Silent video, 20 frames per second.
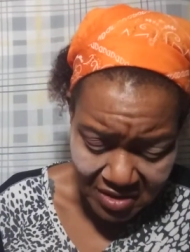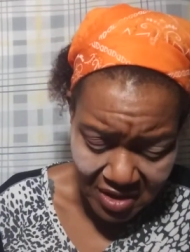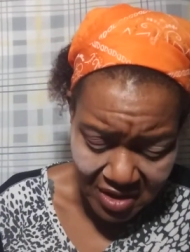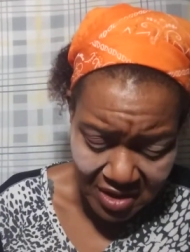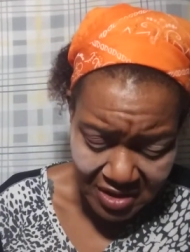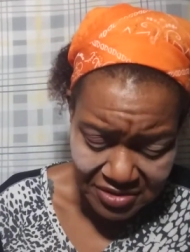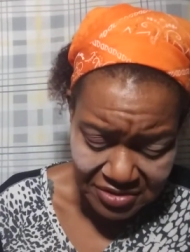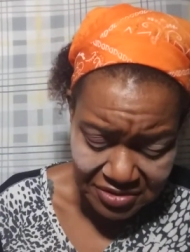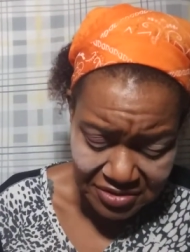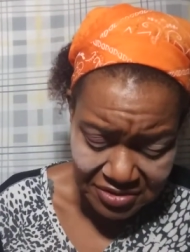
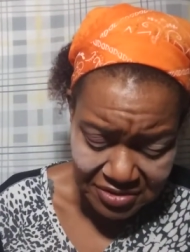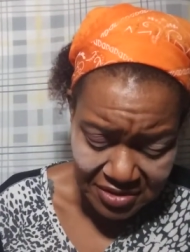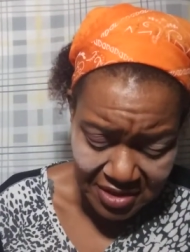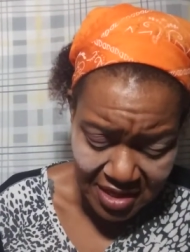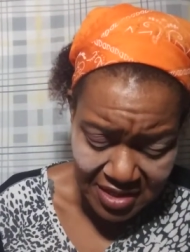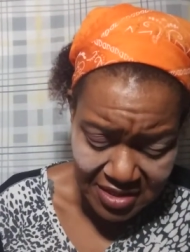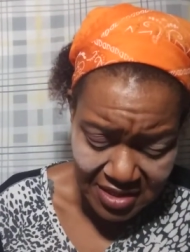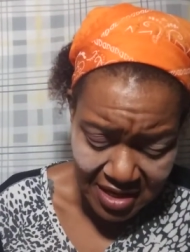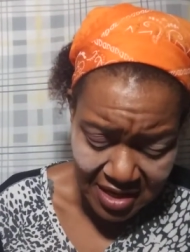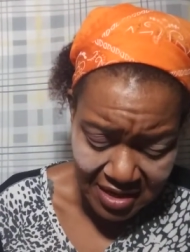On
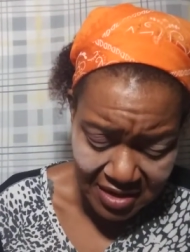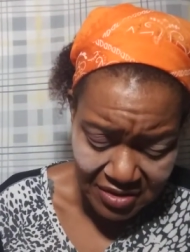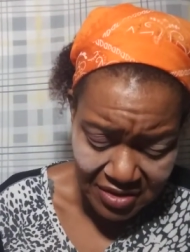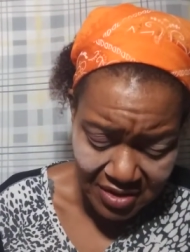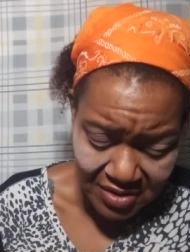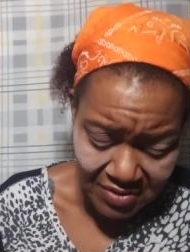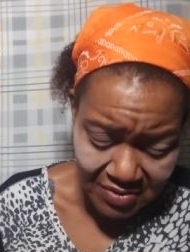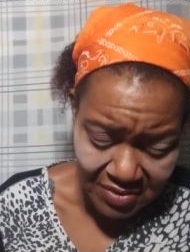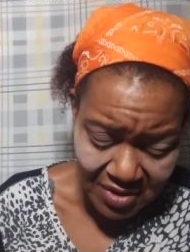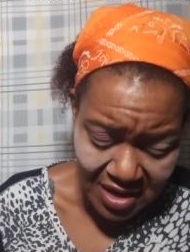Sunday,
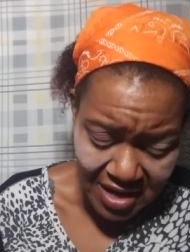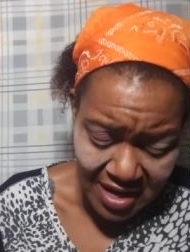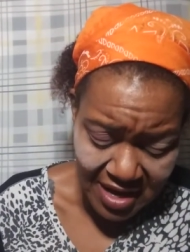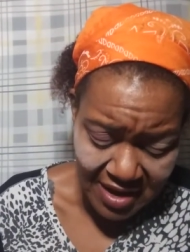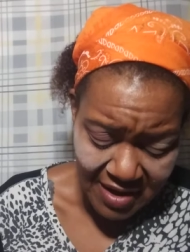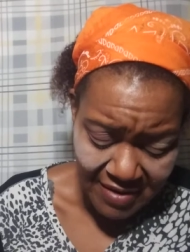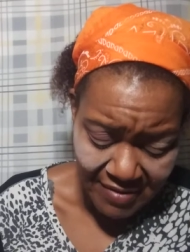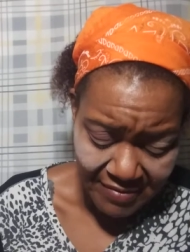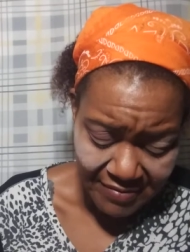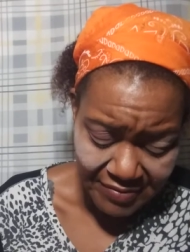though, I
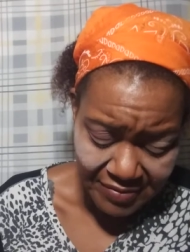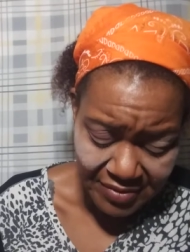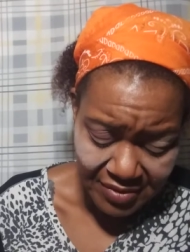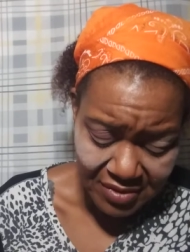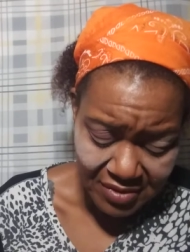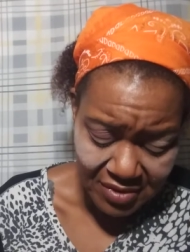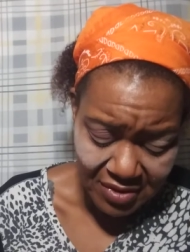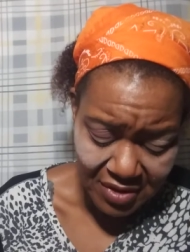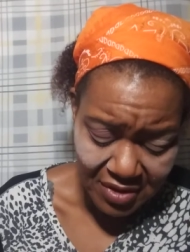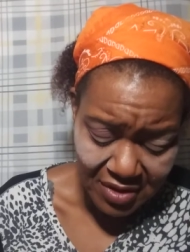have
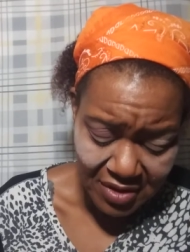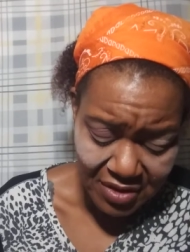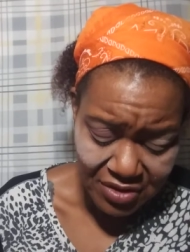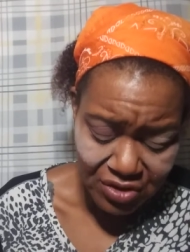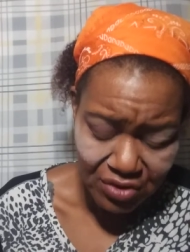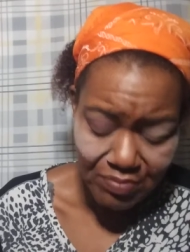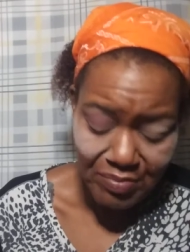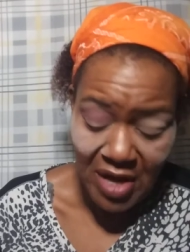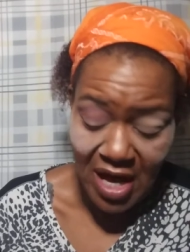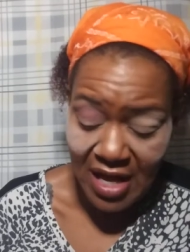a
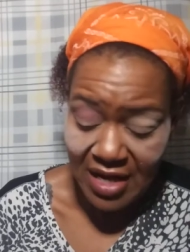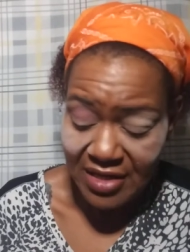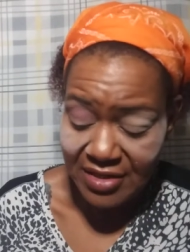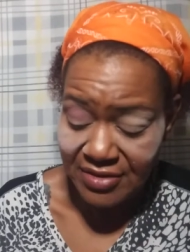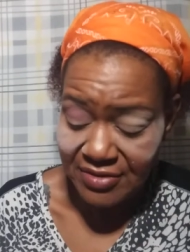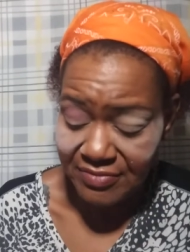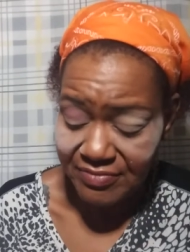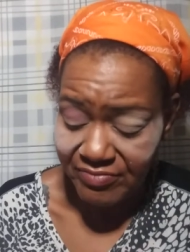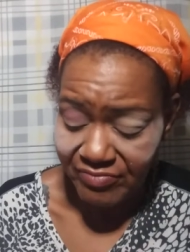new palette